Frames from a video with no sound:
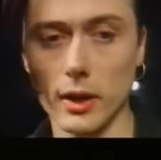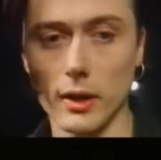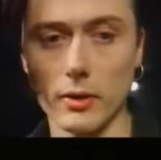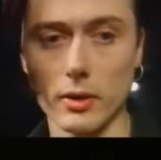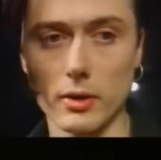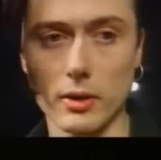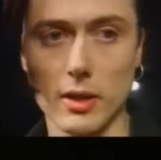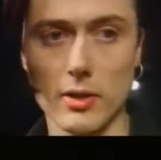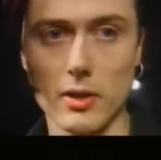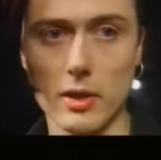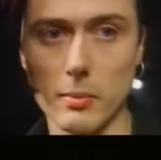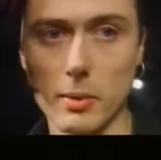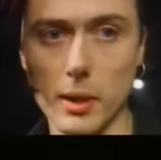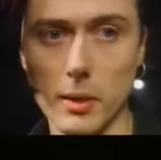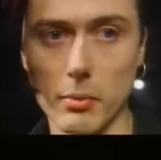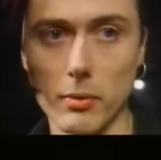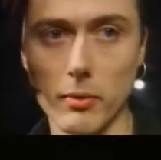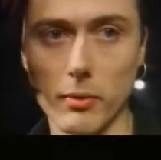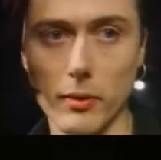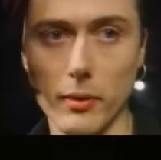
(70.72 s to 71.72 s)
sales. It's actually
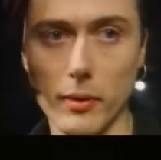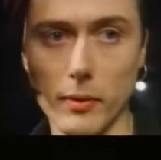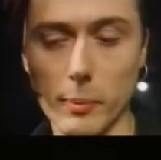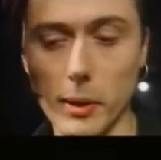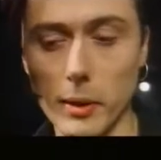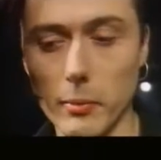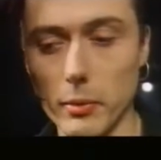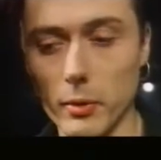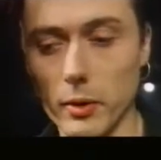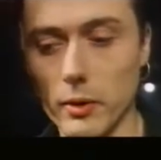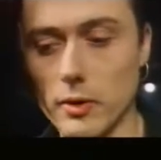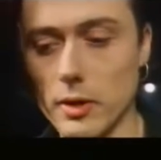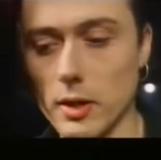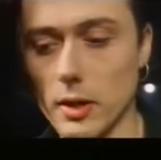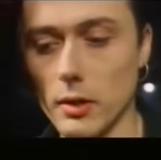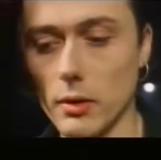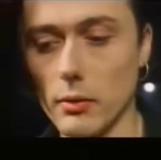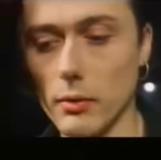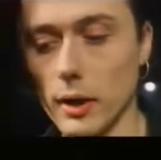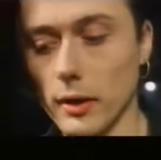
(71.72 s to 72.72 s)
people
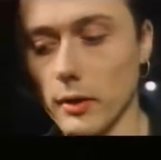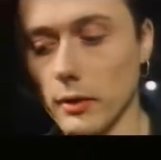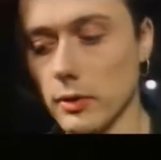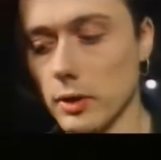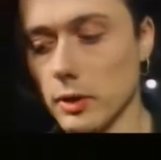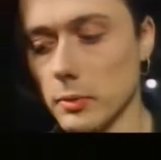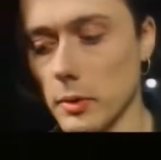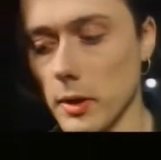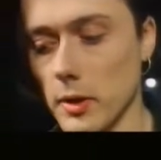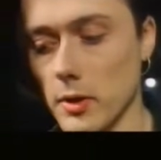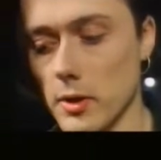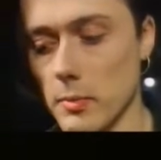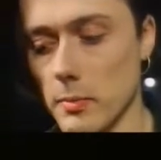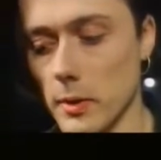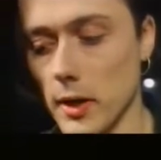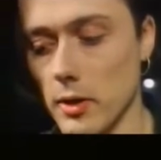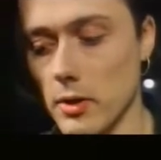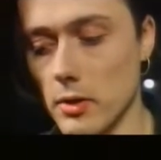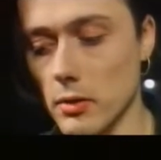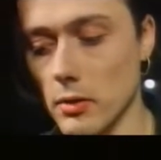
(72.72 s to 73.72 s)
consider your records as being
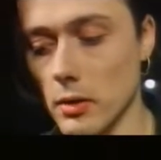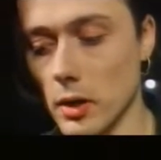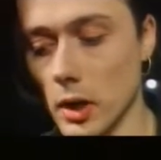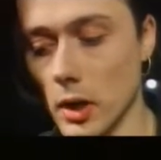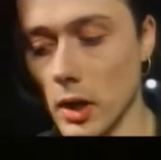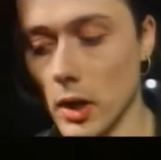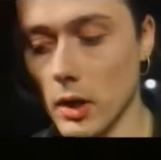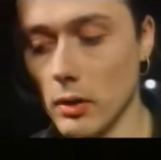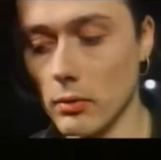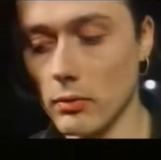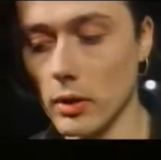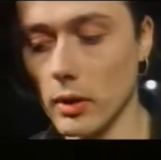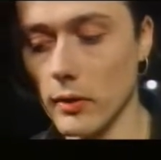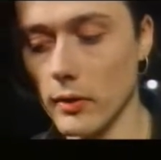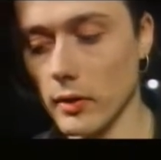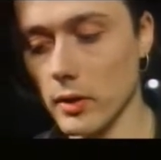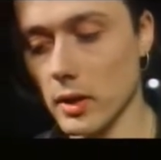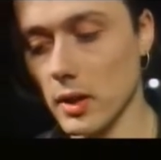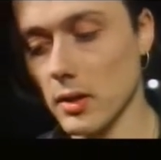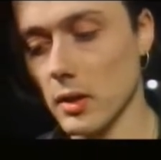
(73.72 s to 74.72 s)
special rather
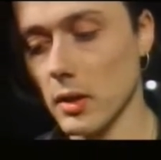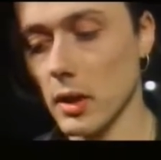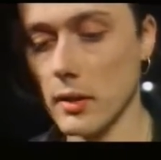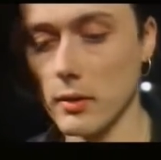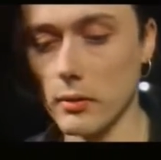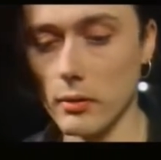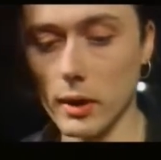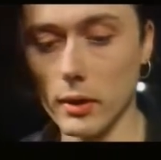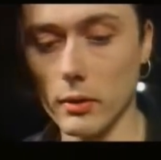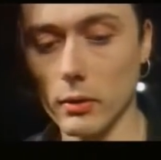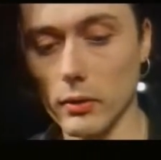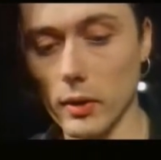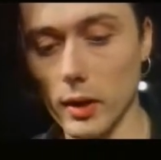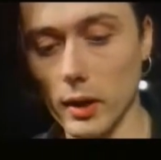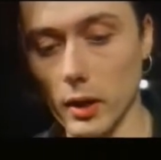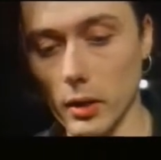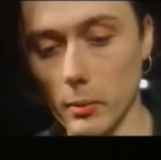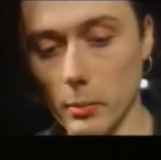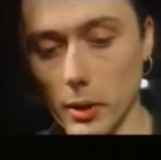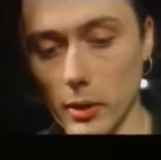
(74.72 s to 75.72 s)
than just another record
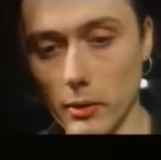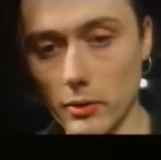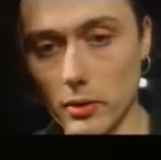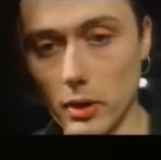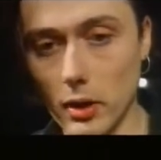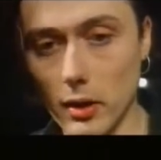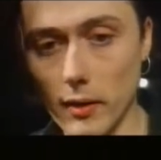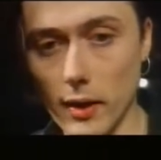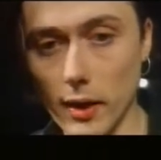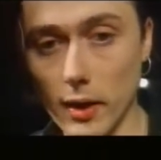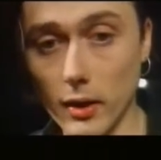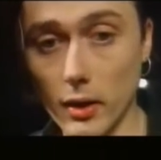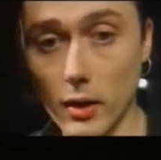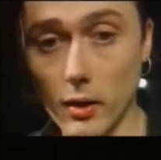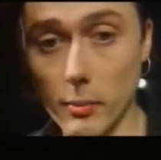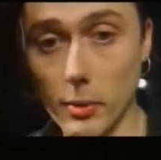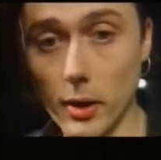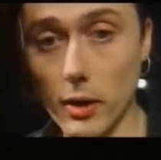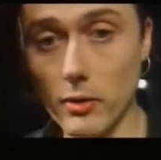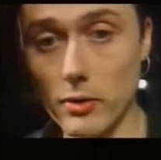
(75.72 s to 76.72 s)
they're going to buy or something like that. You
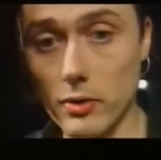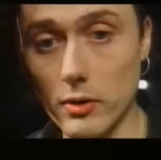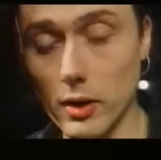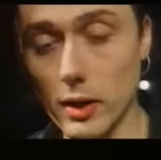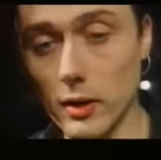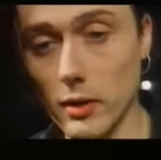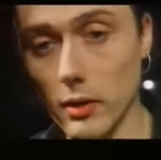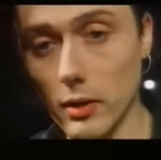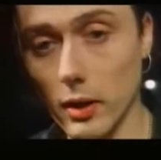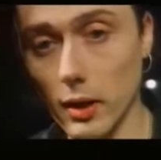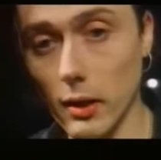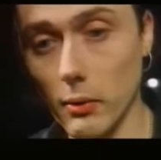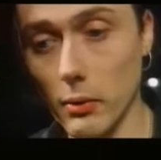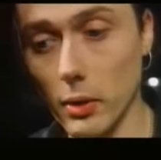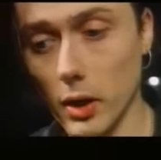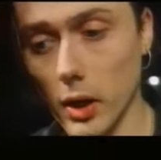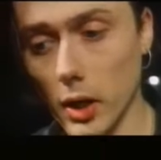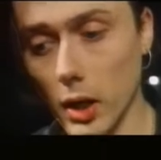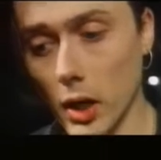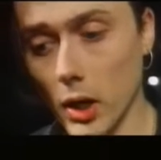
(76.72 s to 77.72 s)
know, the polls at the end of the year
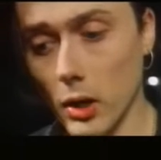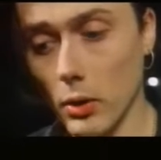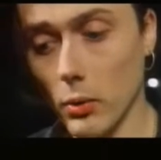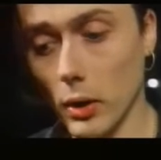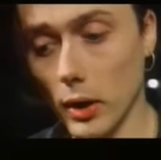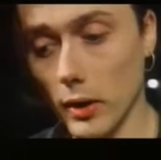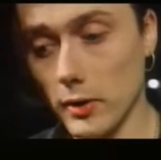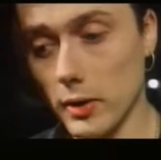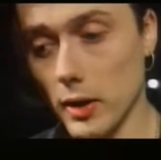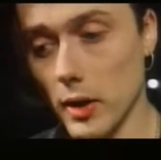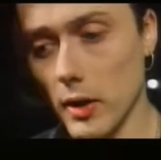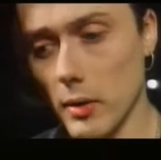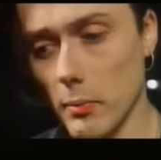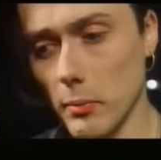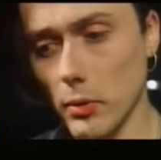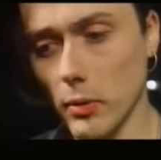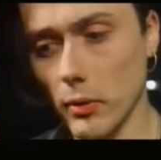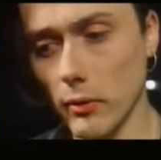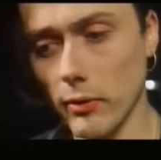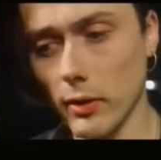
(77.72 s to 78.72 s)
were quite a
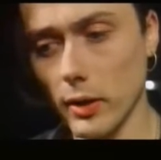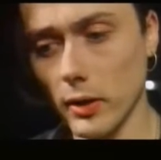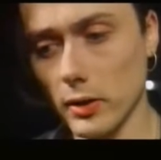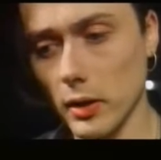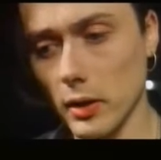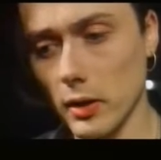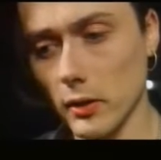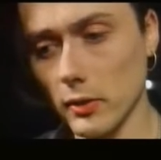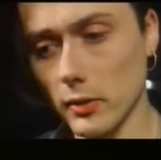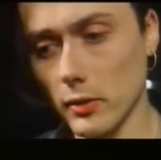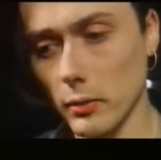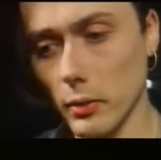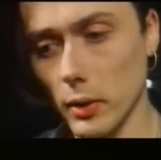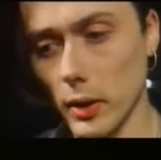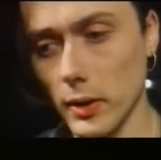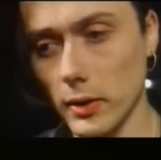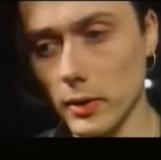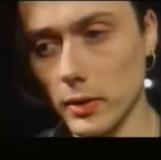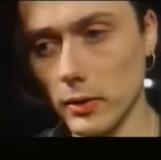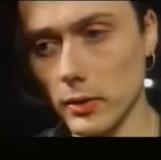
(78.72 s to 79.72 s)
turning point for us in lots of
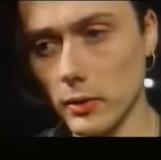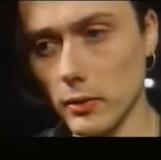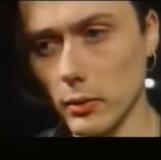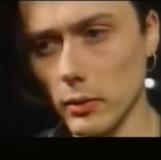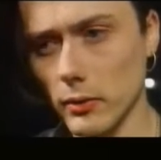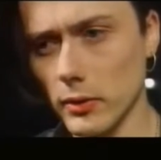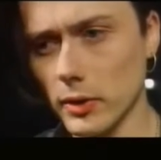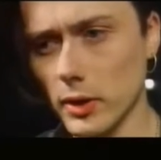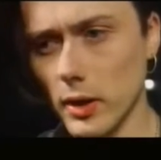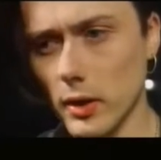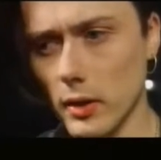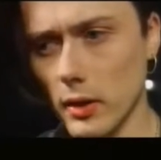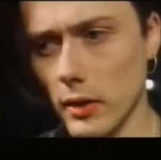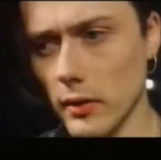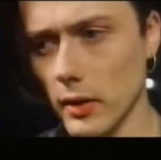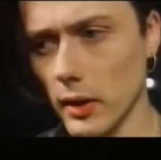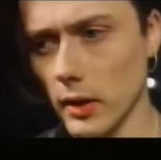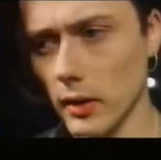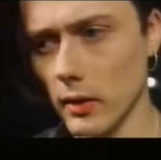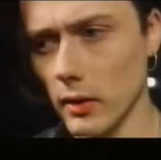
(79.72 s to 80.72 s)
ways, because all of a sudden I
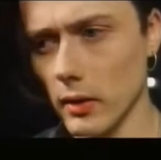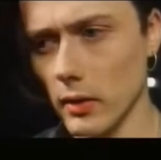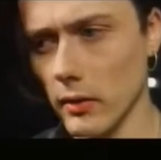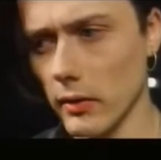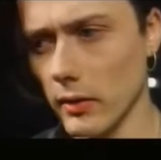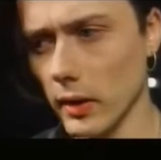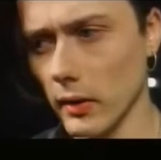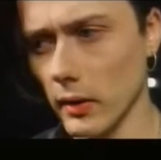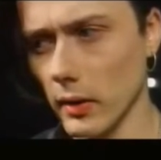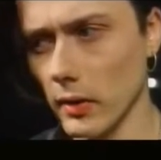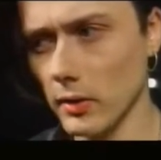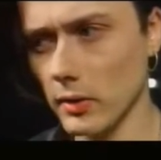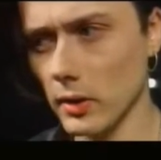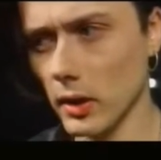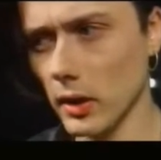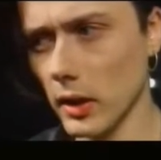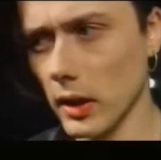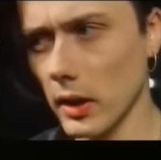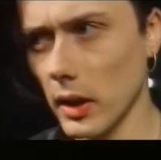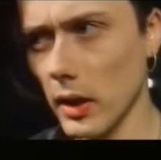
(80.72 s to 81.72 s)
think that
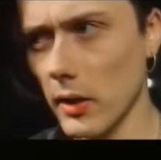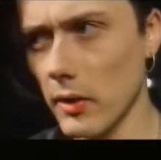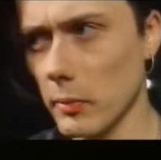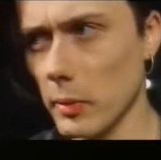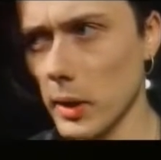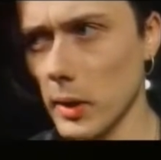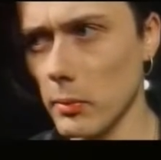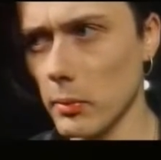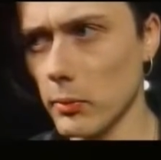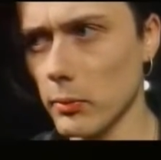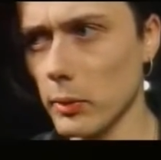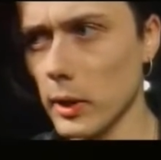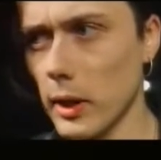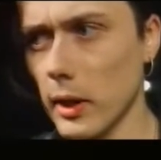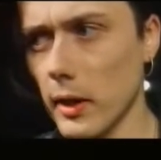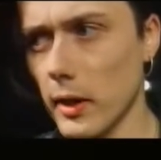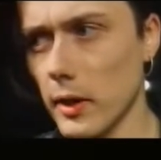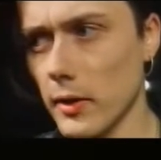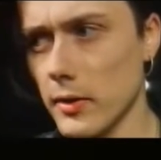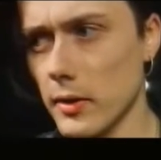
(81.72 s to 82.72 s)
suddenly a load of people
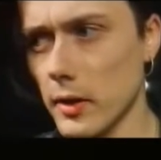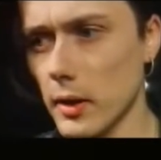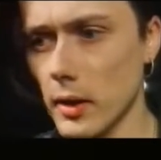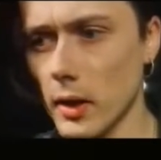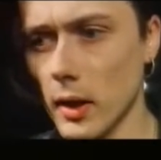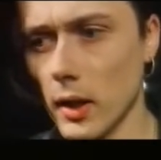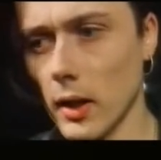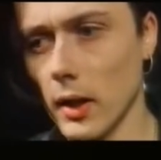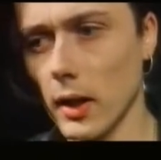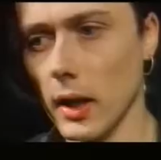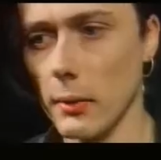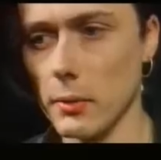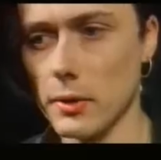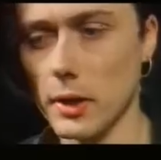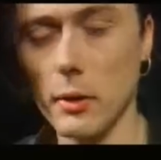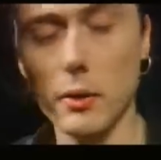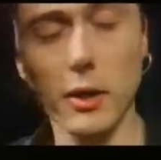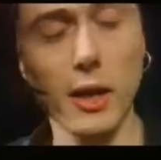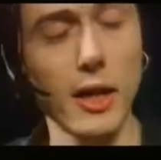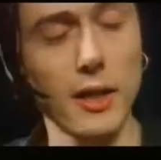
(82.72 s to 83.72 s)
realised that it
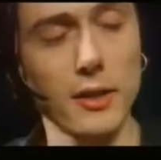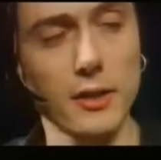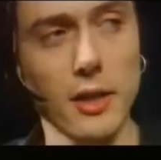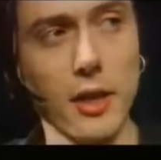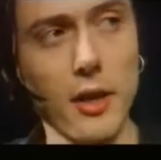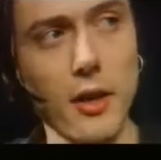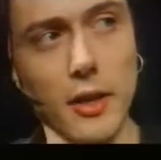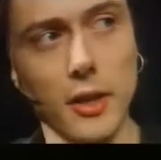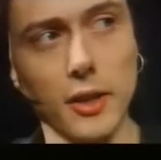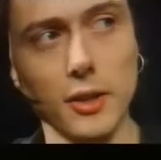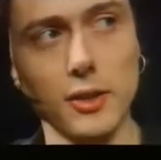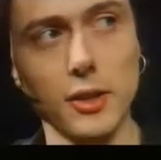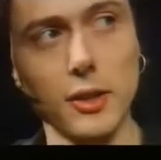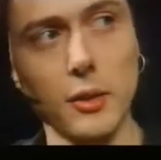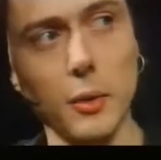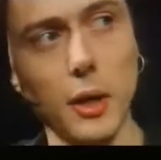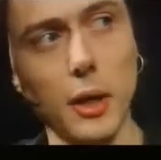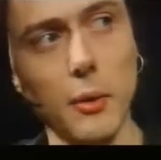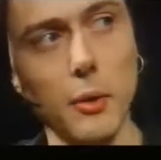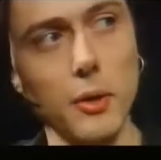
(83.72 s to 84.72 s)
was okay to like us in
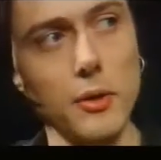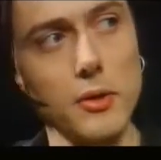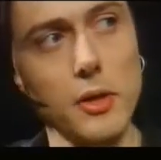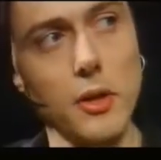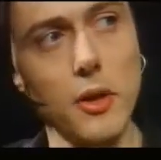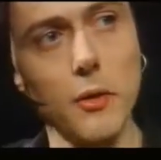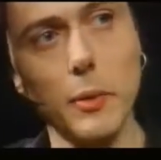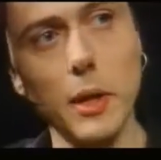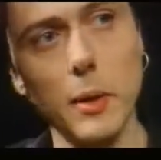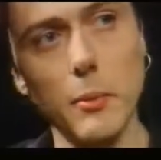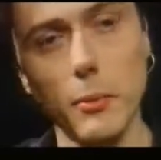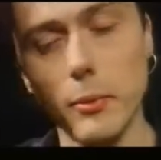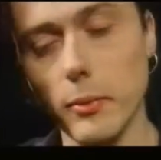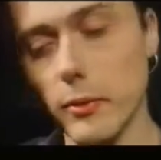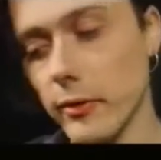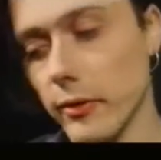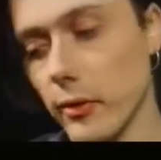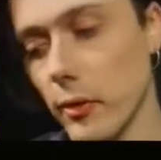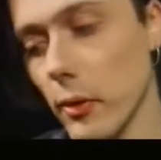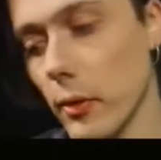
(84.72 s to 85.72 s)
a way, whereas a lot of people
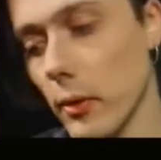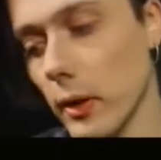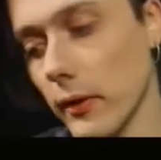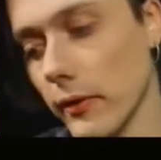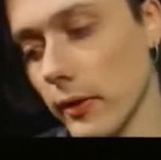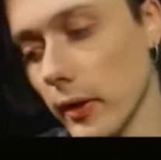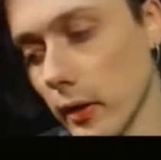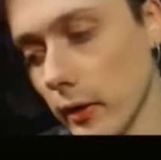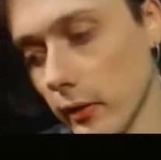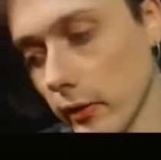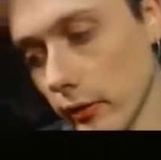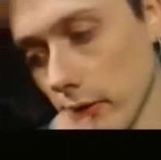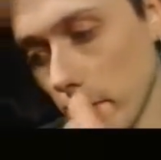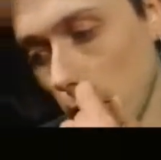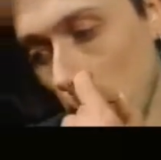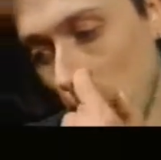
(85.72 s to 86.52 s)
before I felt